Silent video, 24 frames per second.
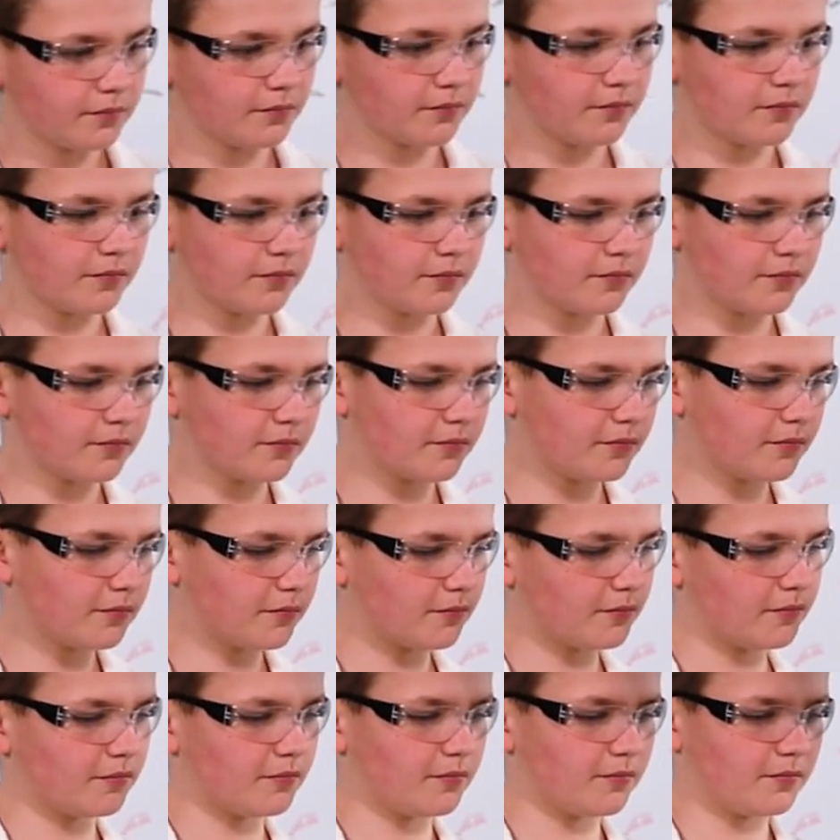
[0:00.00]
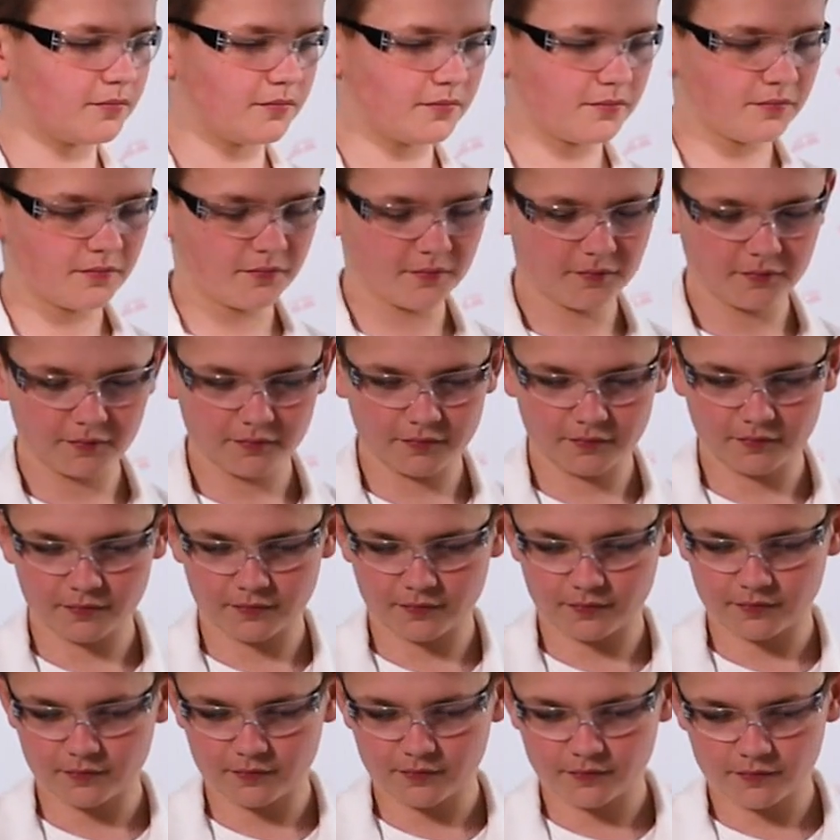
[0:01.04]

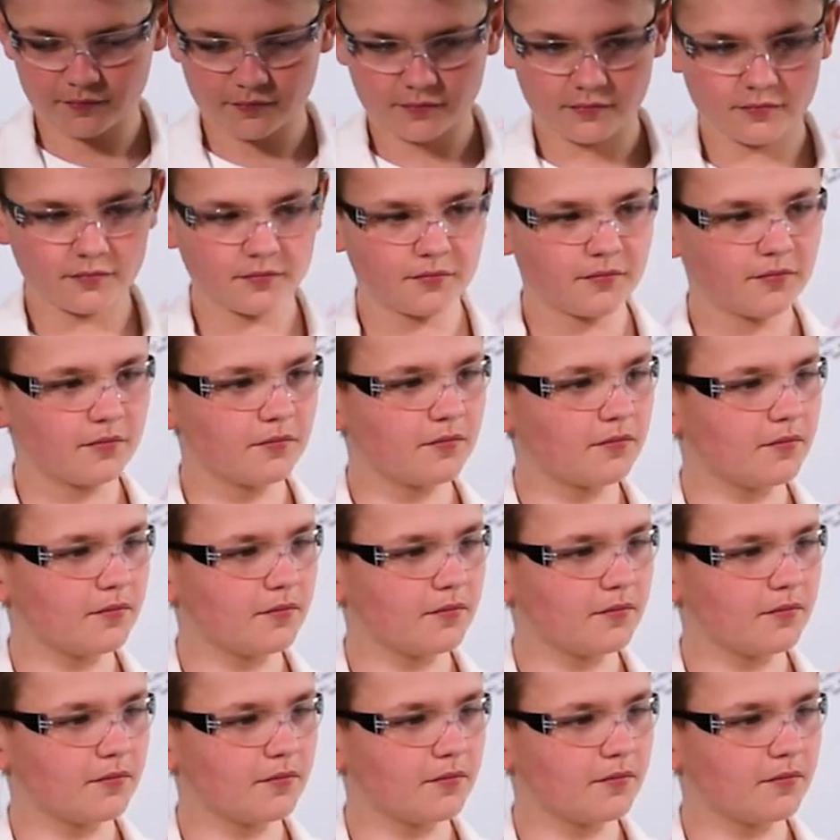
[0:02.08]
This person isn't speaking.